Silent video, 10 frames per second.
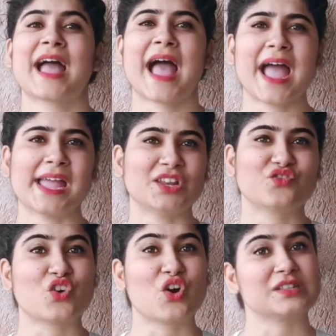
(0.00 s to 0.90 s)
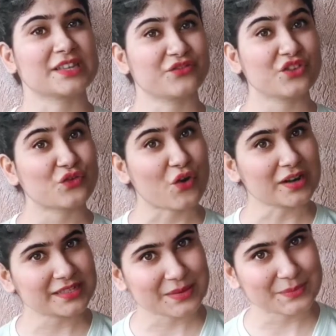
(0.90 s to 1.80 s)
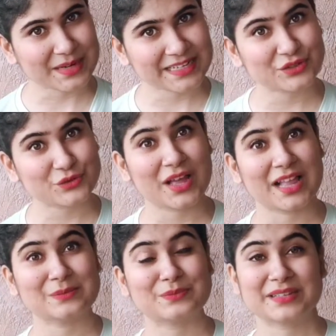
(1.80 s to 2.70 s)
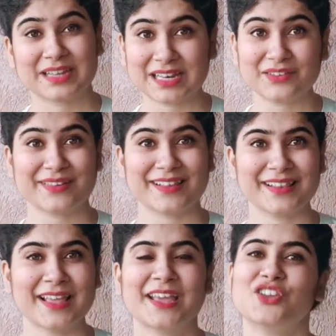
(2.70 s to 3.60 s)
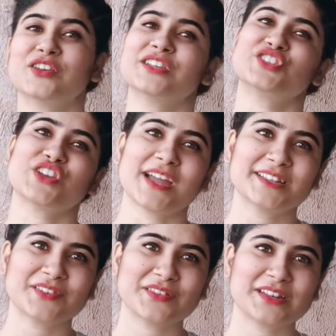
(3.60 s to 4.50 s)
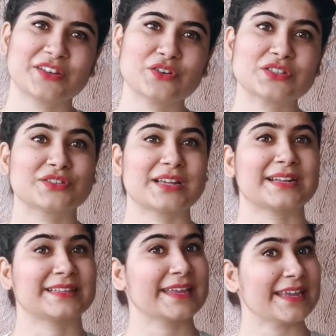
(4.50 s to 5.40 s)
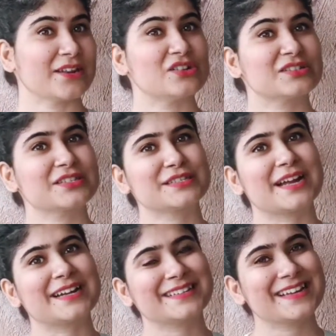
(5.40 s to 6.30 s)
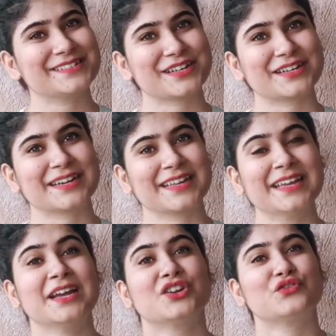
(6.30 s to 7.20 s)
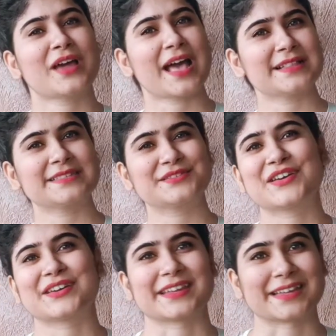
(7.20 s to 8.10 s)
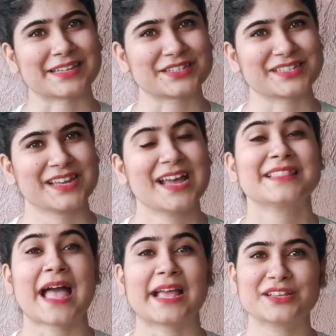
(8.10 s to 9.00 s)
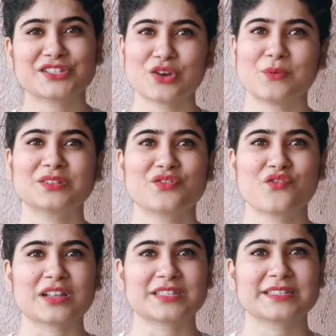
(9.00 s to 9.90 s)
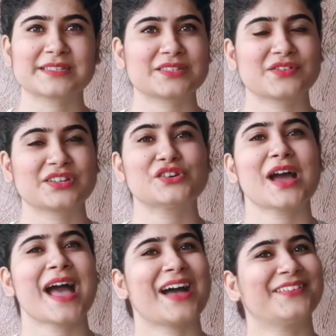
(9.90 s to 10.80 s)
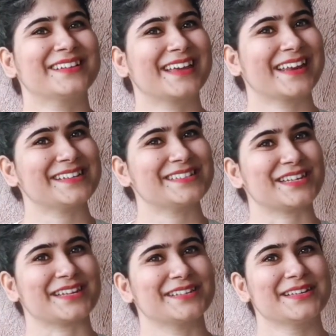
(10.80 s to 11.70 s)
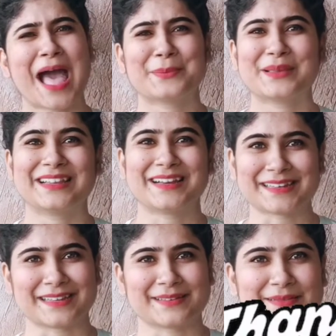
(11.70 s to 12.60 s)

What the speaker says: And of course, if you want somebody to help really well, you can share the video so that they can also start their journey to enhance their English. Thank you so much for watching this video. Have a great day. Happy learning.